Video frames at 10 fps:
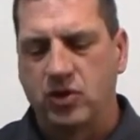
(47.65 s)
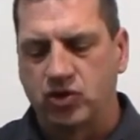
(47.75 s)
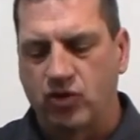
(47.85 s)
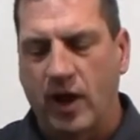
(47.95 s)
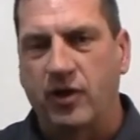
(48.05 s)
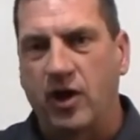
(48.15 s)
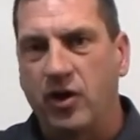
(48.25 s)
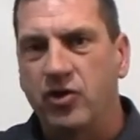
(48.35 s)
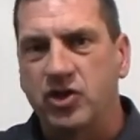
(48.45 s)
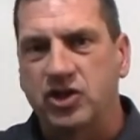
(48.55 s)
it goes directly
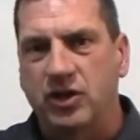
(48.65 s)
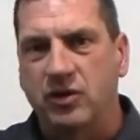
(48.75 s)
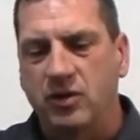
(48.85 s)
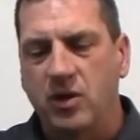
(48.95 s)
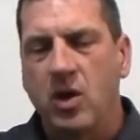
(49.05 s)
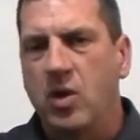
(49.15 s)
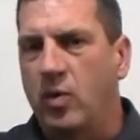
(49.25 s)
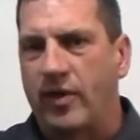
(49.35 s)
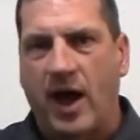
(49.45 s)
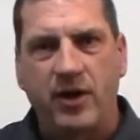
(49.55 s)
under a shingle
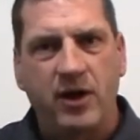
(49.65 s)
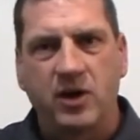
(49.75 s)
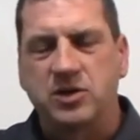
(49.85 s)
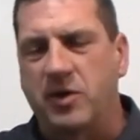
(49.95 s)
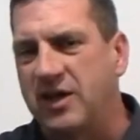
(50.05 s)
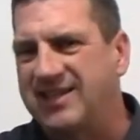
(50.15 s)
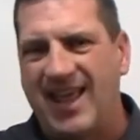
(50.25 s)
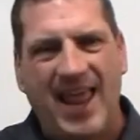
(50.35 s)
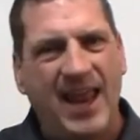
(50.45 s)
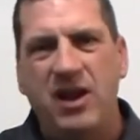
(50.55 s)
without an
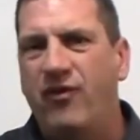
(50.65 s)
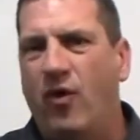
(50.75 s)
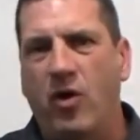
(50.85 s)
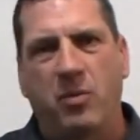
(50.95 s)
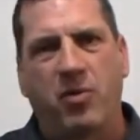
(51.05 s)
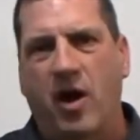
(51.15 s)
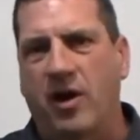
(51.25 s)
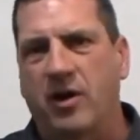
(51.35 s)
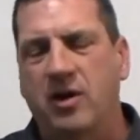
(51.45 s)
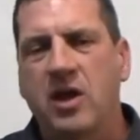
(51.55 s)
airspace, any foil
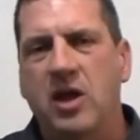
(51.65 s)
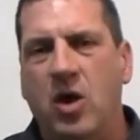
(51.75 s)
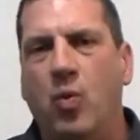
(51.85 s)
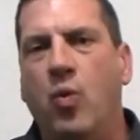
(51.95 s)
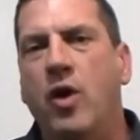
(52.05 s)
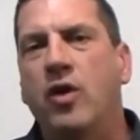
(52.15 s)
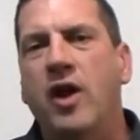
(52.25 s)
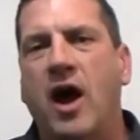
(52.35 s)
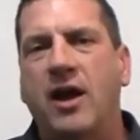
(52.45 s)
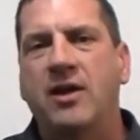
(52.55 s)
product, it will
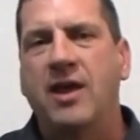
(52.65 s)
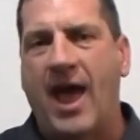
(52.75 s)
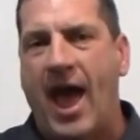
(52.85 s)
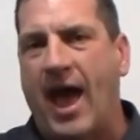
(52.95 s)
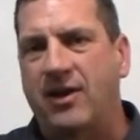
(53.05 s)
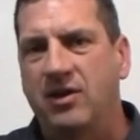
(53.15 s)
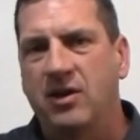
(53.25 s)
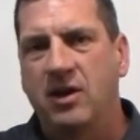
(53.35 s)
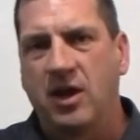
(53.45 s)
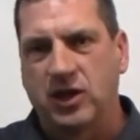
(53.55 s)
not act
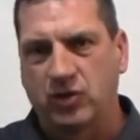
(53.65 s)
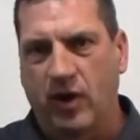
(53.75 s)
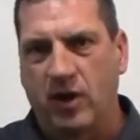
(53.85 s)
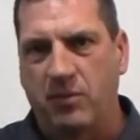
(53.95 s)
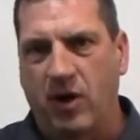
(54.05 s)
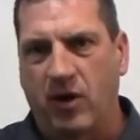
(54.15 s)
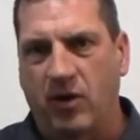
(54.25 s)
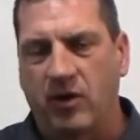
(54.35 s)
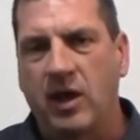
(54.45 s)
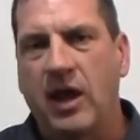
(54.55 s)
as a radiant
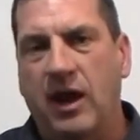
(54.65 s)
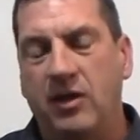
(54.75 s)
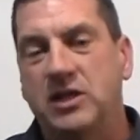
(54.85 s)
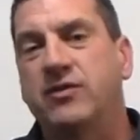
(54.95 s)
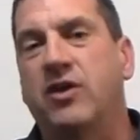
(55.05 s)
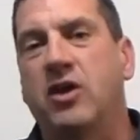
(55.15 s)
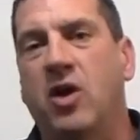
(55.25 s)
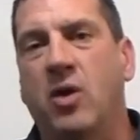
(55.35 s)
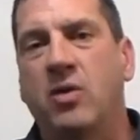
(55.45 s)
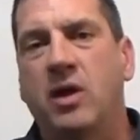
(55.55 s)
barrier. And in this
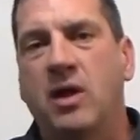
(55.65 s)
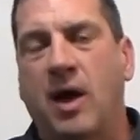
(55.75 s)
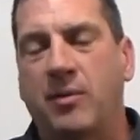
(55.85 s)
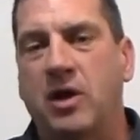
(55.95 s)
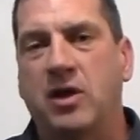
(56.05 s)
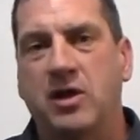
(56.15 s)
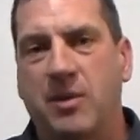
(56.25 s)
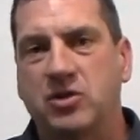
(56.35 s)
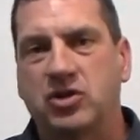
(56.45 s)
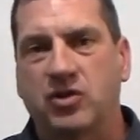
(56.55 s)
video, I'm going to
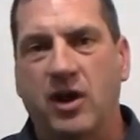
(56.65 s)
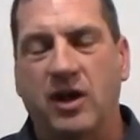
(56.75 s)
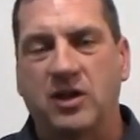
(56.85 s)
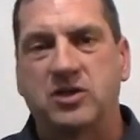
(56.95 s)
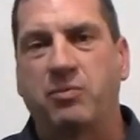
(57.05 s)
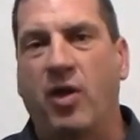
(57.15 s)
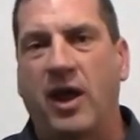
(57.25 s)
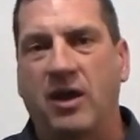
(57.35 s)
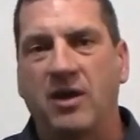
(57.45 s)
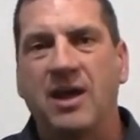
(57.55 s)
demonstrate and
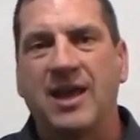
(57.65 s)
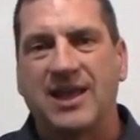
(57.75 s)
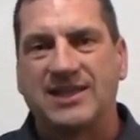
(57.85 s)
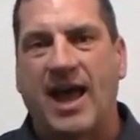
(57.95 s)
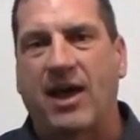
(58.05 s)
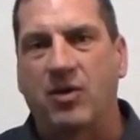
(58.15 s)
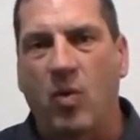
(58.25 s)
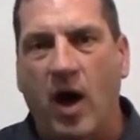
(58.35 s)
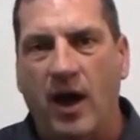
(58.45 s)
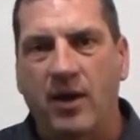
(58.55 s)
explain exactly
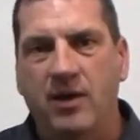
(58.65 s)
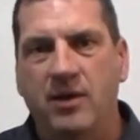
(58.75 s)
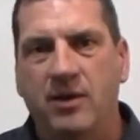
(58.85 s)
why.